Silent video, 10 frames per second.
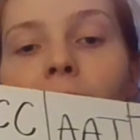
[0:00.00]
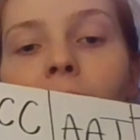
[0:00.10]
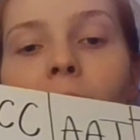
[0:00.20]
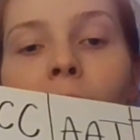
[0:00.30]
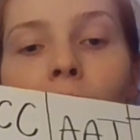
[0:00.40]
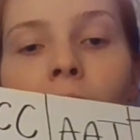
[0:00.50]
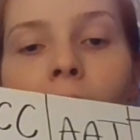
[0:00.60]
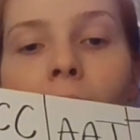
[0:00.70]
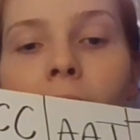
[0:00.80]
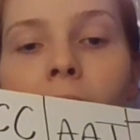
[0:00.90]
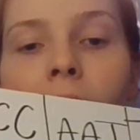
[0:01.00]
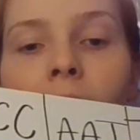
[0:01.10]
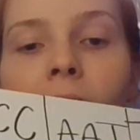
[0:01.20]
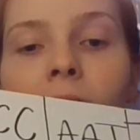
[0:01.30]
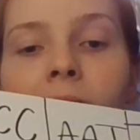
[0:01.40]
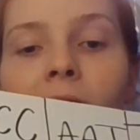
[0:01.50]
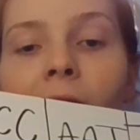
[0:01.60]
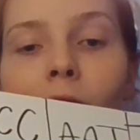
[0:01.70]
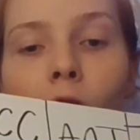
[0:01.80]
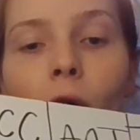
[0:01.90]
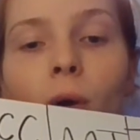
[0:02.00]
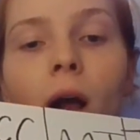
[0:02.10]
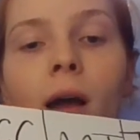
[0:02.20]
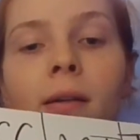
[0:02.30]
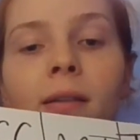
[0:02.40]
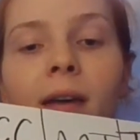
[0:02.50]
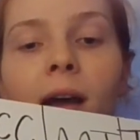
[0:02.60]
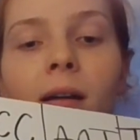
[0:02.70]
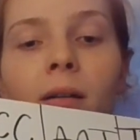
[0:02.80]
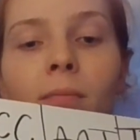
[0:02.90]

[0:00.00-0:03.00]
then mRNA is going to have a codon that